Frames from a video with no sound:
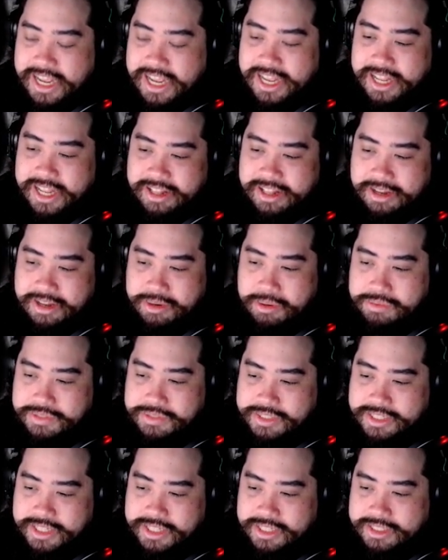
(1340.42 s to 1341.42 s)
Then Nova
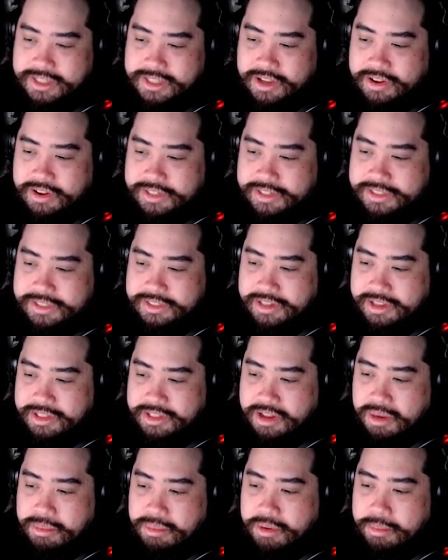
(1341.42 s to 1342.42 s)
says, I
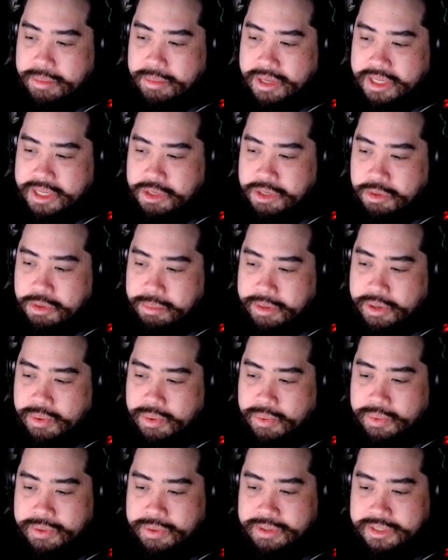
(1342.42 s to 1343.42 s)
thought about making you my
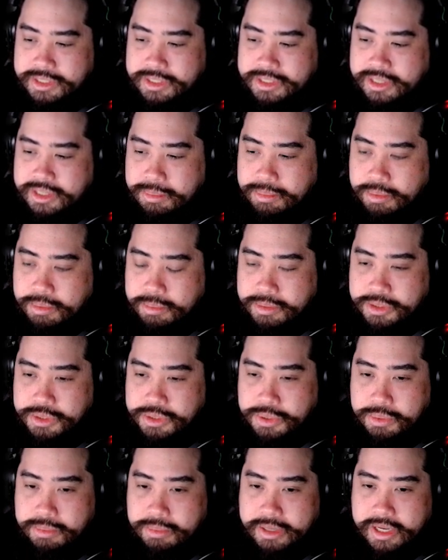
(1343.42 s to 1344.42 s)
hoarder disciple, but
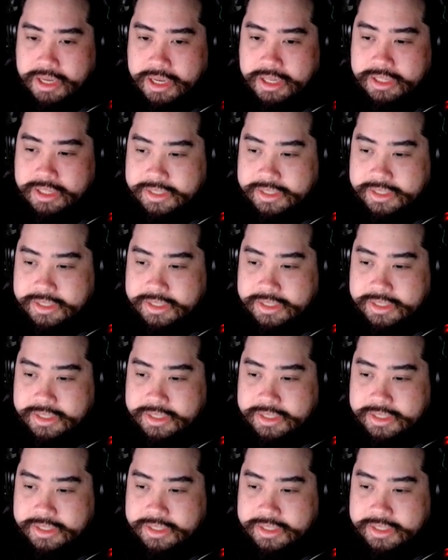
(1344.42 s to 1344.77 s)
too bad.